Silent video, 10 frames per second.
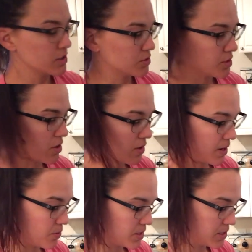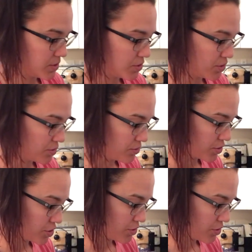So I wanted to show